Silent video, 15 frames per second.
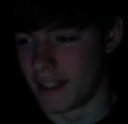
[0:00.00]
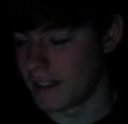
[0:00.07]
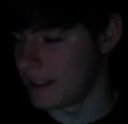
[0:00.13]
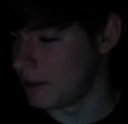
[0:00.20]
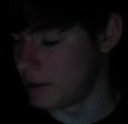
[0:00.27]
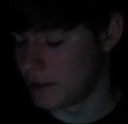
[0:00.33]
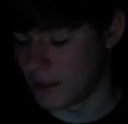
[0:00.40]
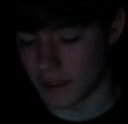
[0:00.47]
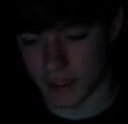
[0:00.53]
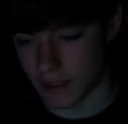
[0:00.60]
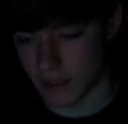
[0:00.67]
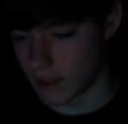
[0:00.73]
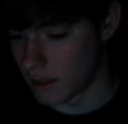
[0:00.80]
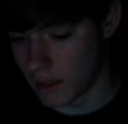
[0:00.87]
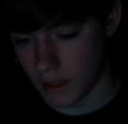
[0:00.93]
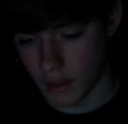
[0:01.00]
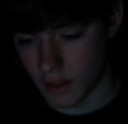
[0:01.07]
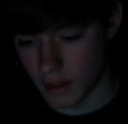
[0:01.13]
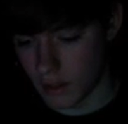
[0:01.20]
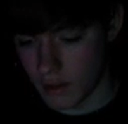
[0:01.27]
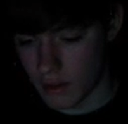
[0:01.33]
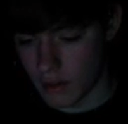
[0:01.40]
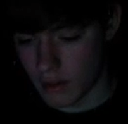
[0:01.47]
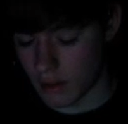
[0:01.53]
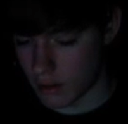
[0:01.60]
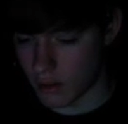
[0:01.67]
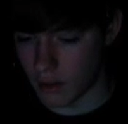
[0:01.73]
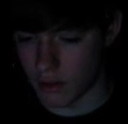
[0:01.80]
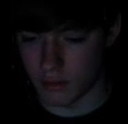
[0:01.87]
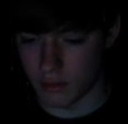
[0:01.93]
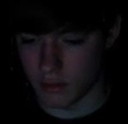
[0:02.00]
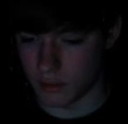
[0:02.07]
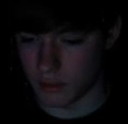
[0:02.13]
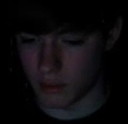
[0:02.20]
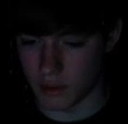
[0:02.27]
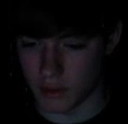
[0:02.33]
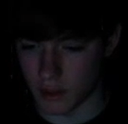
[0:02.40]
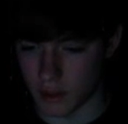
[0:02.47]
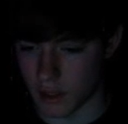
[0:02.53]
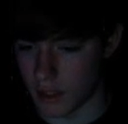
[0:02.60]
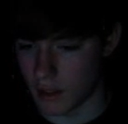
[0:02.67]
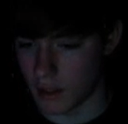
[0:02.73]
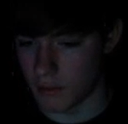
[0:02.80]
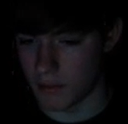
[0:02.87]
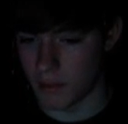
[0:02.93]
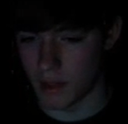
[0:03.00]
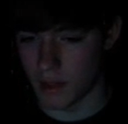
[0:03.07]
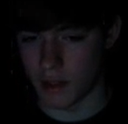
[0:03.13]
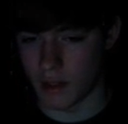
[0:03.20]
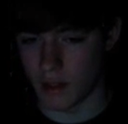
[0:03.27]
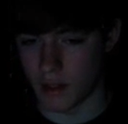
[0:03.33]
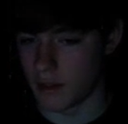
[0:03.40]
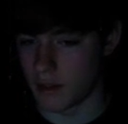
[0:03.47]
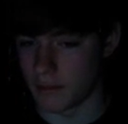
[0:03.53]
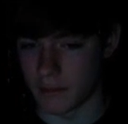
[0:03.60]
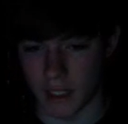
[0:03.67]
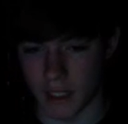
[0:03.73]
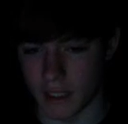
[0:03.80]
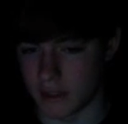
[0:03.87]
it was a weird time. I